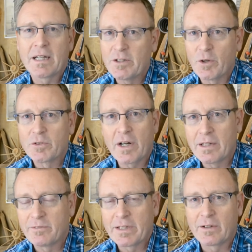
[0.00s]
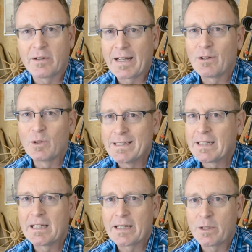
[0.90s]
I don't try to figure out how
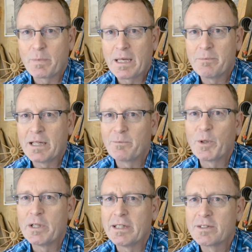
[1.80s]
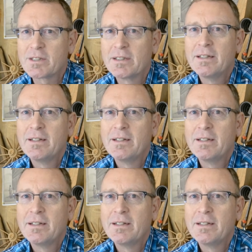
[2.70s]
little I can pay my employees.